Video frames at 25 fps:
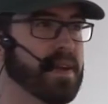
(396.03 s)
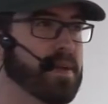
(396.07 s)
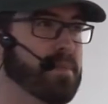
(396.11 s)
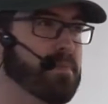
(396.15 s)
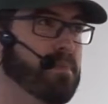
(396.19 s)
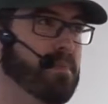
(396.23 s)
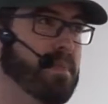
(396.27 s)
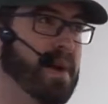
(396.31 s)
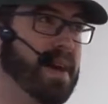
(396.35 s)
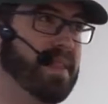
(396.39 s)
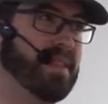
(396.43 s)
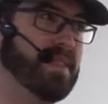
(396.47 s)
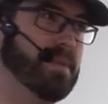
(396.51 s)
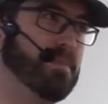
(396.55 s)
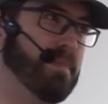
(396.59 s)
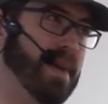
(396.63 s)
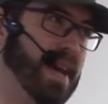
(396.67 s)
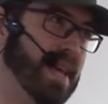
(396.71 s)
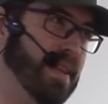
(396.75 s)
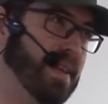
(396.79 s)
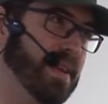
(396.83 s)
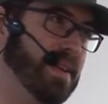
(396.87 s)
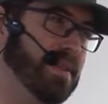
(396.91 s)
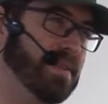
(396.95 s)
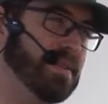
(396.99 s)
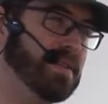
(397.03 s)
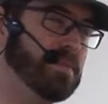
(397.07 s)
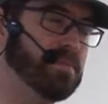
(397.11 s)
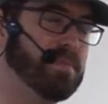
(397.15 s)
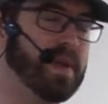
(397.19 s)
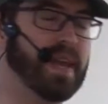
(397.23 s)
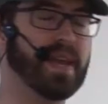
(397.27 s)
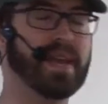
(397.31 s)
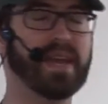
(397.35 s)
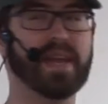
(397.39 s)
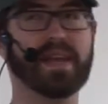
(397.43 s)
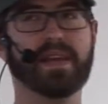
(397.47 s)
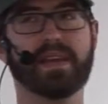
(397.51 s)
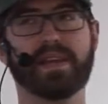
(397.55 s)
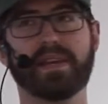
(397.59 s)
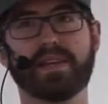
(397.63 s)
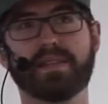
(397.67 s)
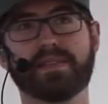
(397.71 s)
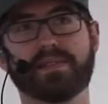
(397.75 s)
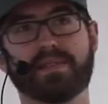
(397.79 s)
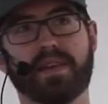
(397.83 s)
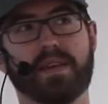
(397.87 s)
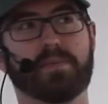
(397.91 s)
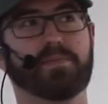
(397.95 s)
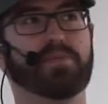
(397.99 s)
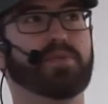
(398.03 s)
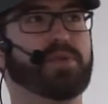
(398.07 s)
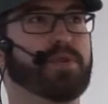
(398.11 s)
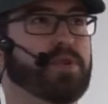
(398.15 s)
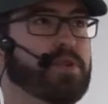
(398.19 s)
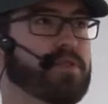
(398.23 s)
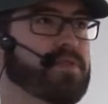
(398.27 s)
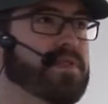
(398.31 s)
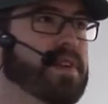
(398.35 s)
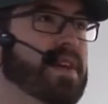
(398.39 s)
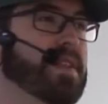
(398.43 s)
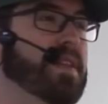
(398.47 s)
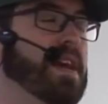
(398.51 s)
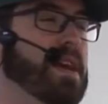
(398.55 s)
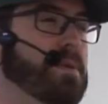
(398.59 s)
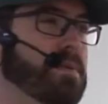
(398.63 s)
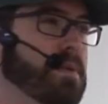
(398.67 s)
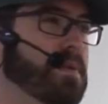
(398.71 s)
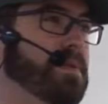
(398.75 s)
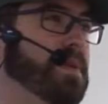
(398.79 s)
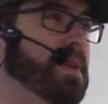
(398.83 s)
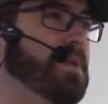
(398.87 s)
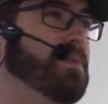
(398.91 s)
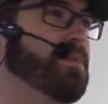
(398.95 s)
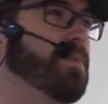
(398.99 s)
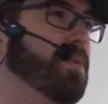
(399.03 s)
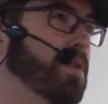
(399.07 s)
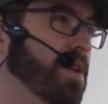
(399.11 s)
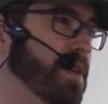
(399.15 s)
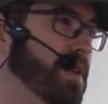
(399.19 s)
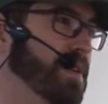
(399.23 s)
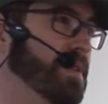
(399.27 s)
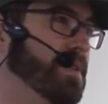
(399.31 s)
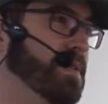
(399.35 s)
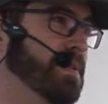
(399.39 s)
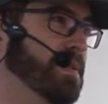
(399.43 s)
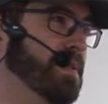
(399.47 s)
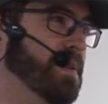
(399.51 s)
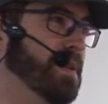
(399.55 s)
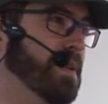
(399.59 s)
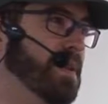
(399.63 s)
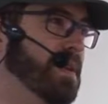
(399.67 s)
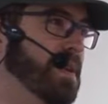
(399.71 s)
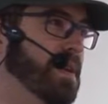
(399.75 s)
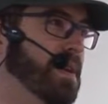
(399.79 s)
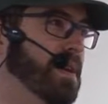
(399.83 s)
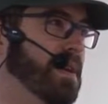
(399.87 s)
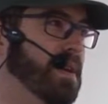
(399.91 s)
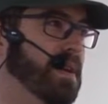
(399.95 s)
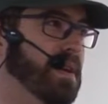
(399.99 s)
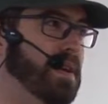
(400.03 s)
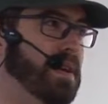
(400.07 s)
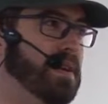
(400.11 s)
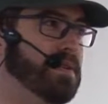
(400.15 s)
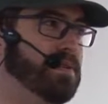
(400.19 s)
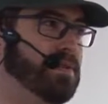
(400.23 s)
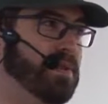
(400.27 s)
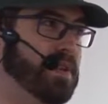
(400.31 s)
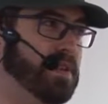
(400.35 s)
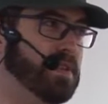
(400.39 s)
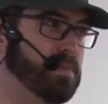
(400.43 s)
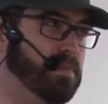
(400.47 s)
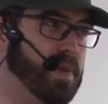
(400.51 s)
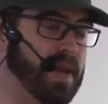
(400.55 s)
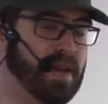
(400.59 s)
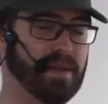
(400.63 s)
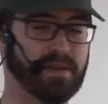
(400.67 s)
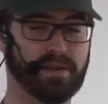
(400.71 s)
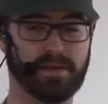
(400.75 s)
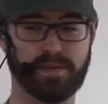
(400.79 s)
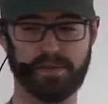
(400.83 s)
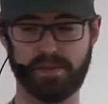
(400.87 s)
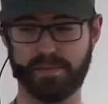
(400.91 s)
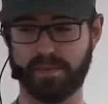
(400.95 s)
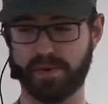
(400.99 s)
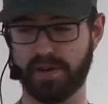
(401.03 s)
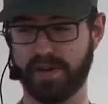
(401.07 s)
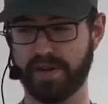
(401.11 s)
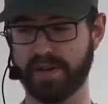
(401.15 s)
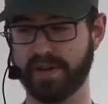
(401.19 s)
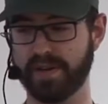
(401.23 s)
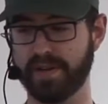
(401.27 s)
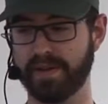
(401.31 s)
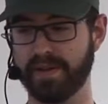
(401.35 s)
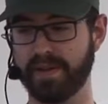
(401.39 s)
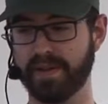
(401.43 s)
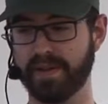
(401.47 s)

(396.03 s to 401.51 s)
Mathematically speaking, it's a proof that everything works as you expect it to work.